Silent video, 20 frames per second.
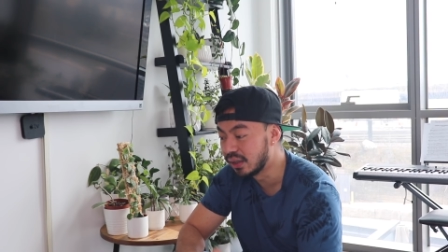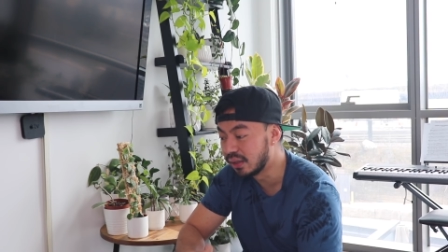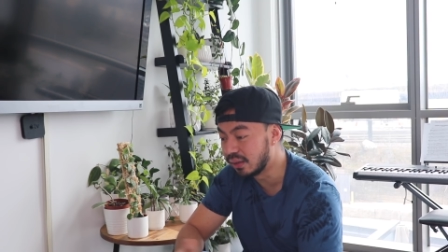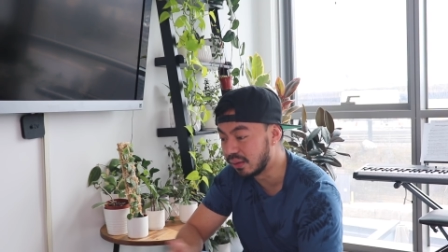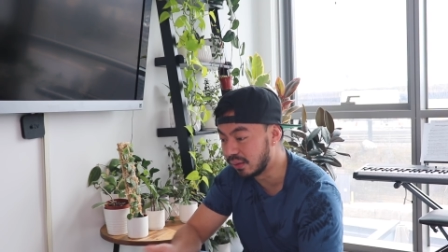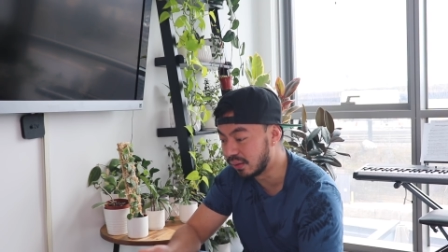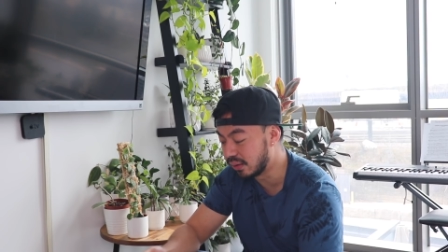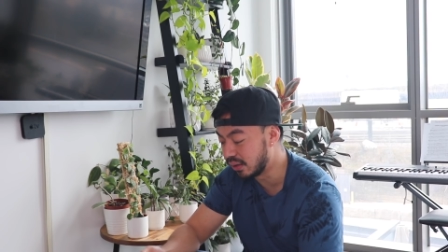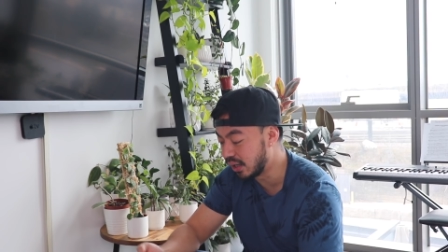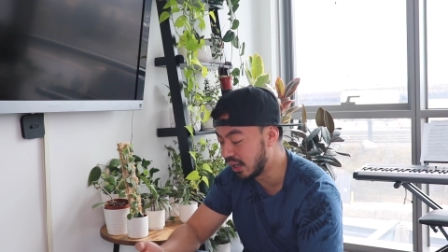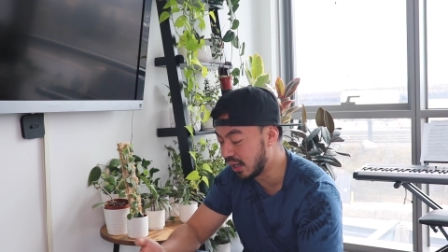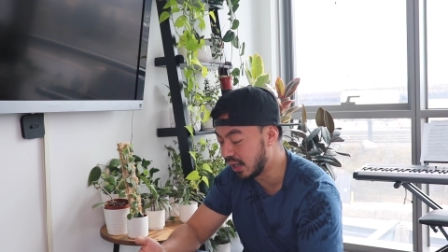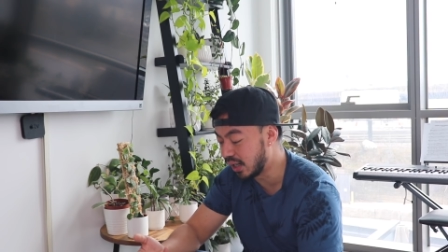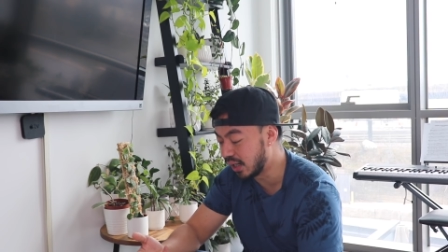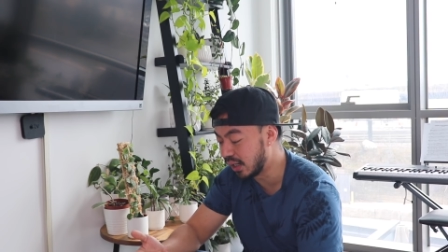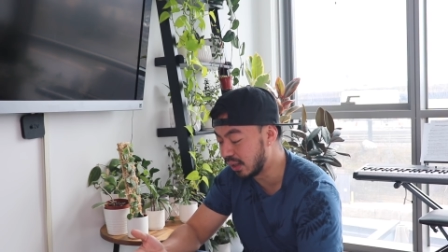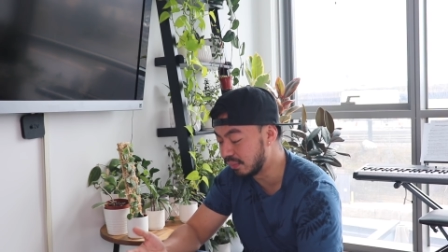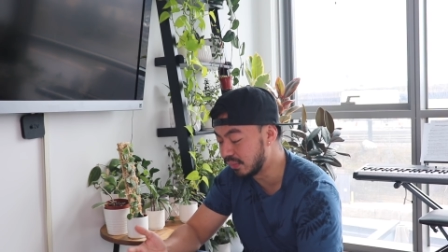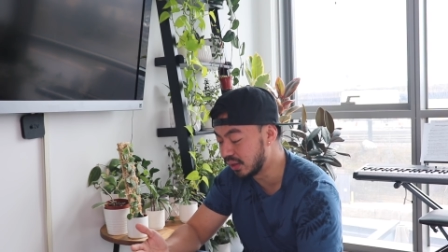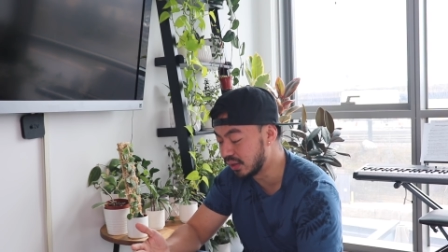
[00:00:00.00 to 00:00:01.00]
or
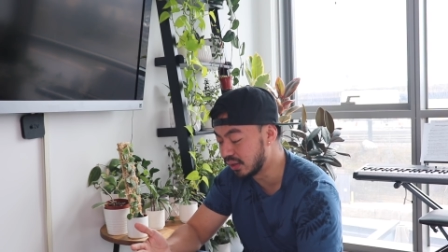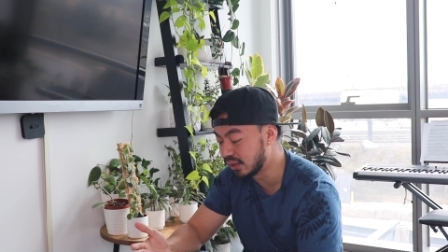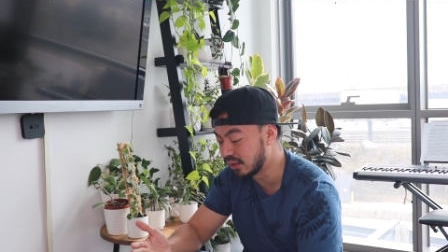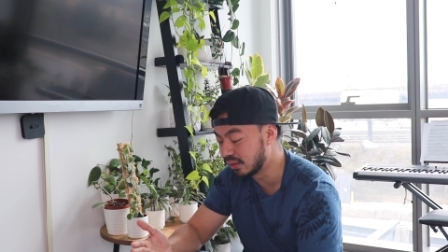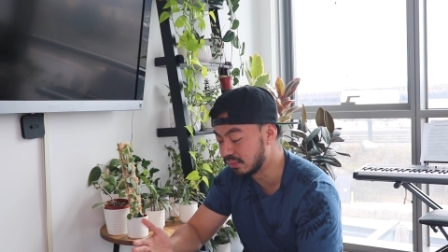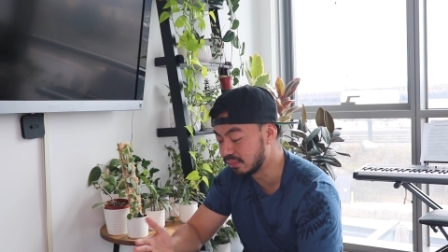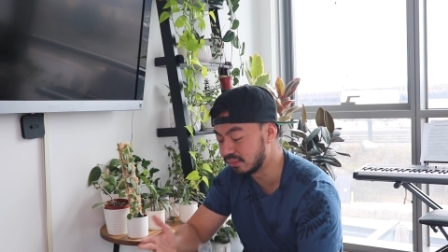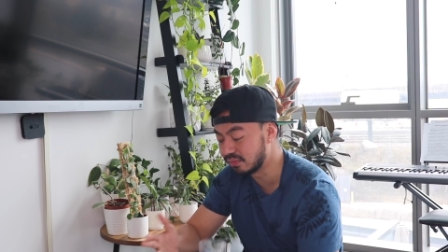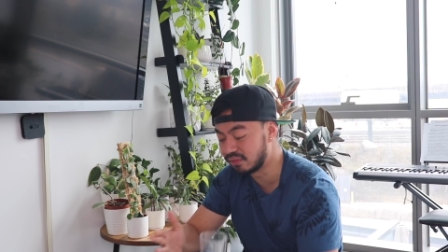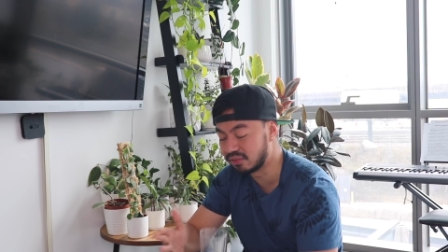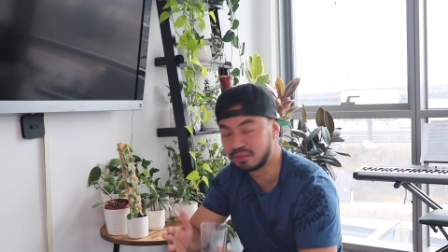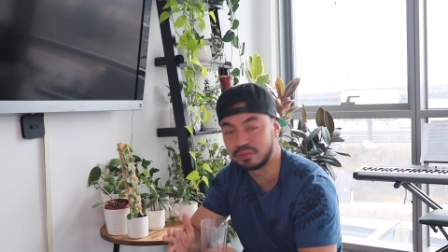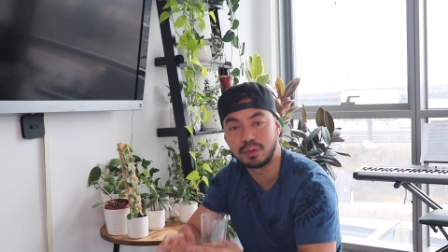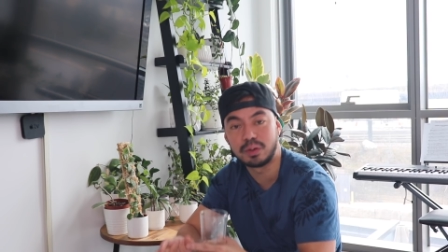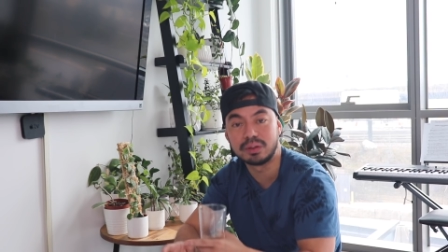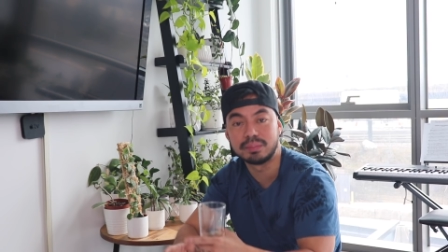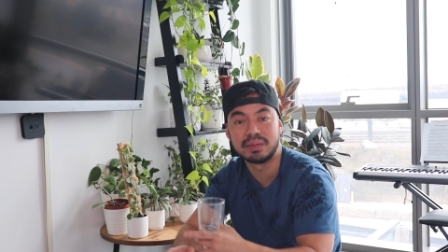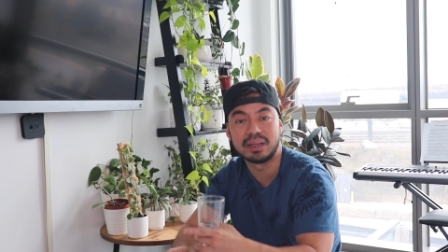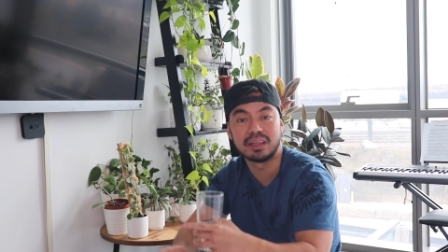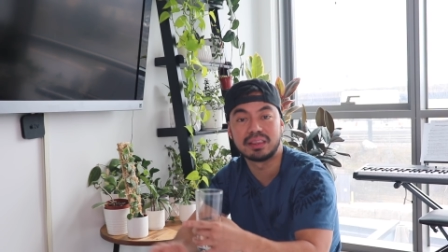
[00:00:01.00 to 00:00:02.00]
uh, you know,
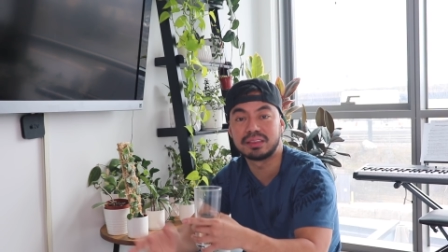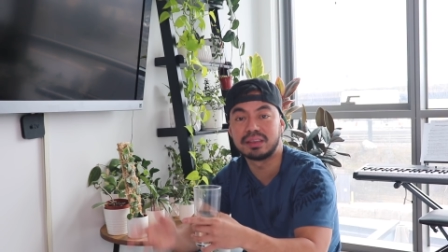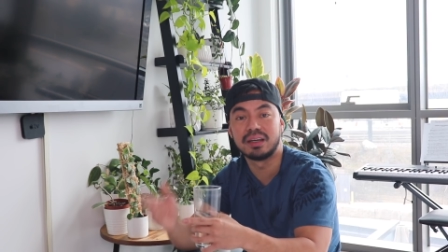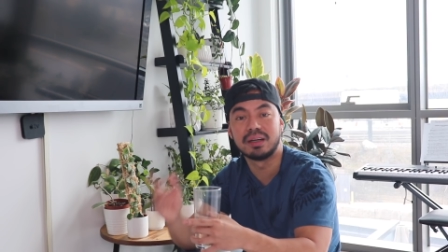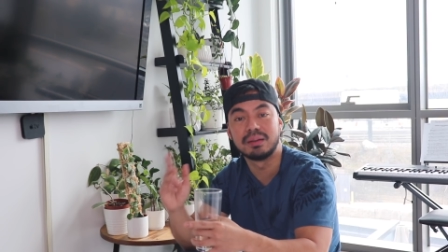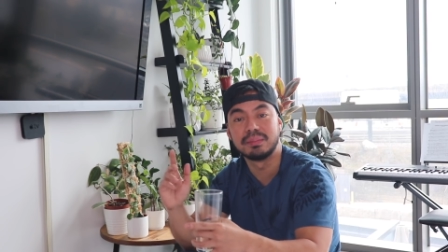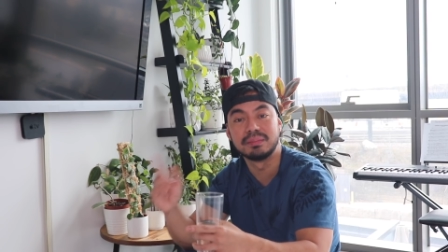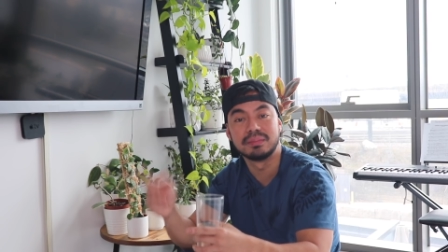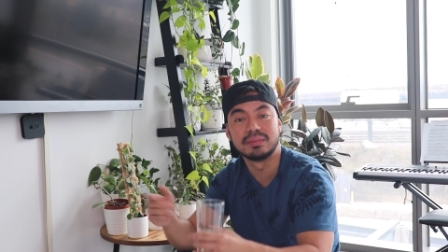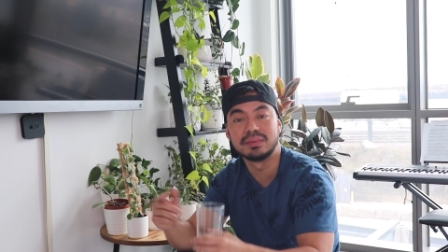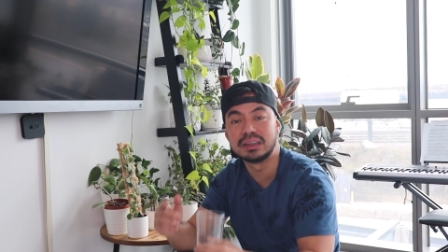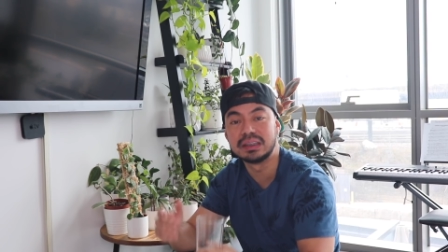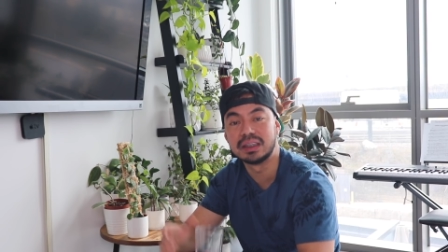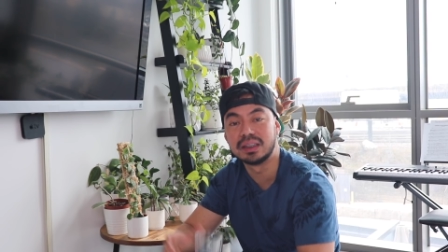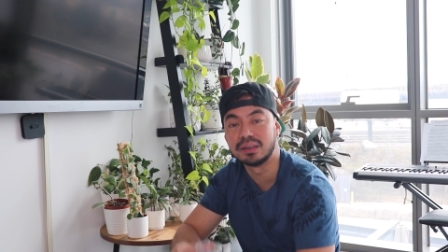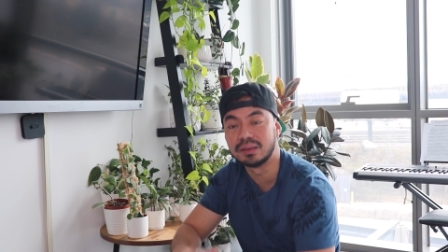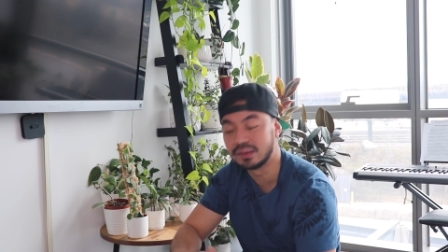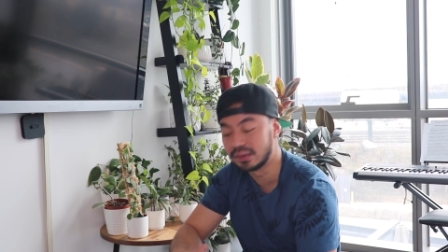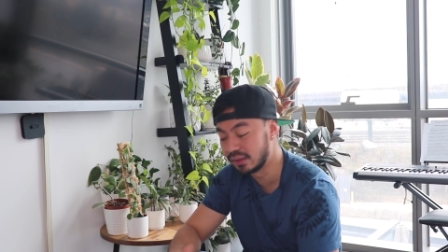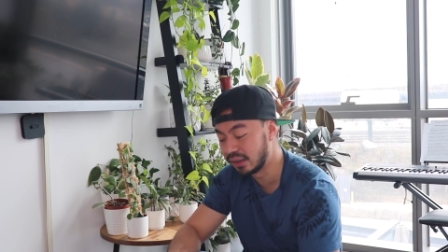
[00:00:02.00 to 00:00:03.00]
fold my thumb, you
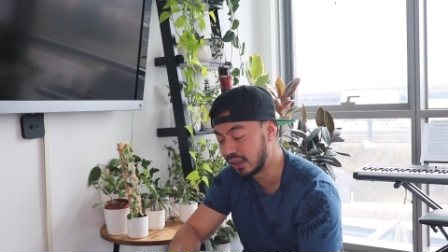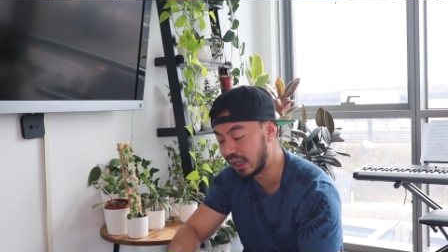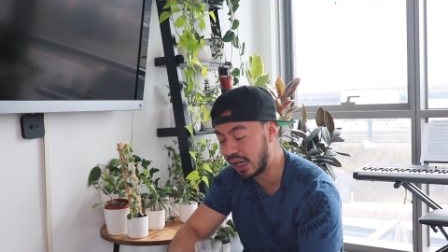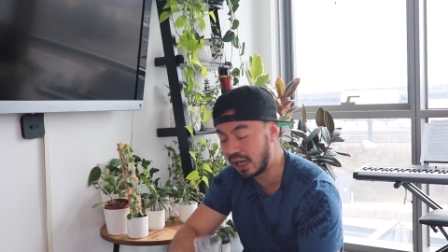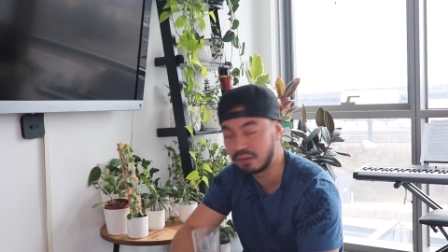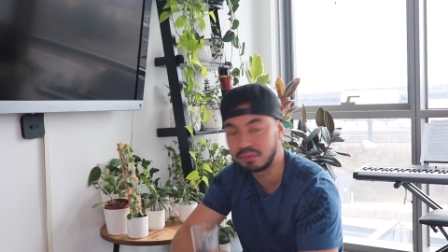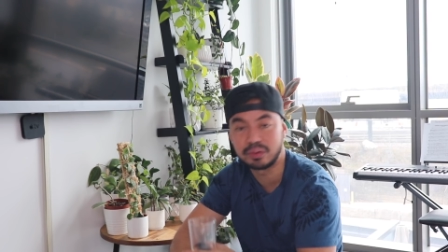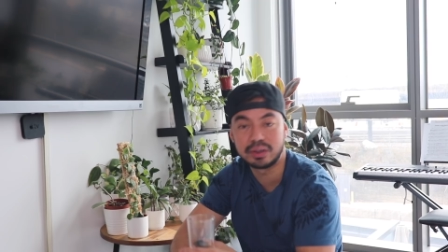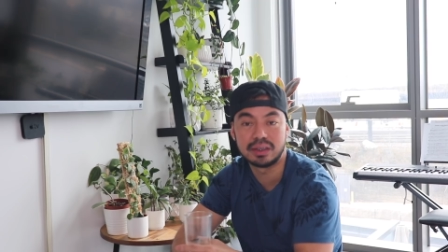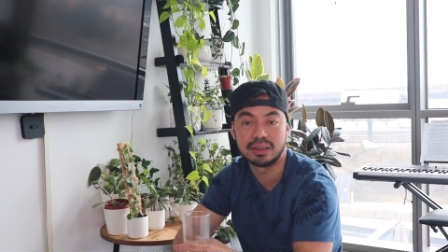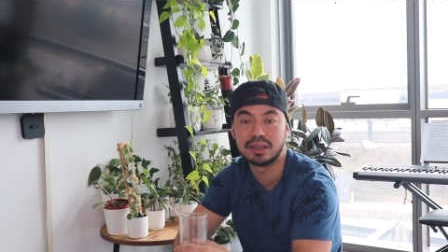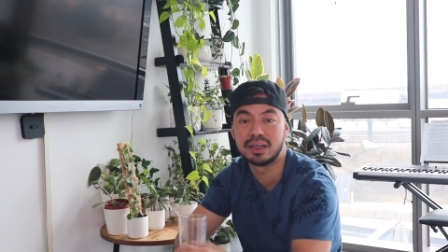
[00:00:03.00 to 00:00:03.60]
know, halfway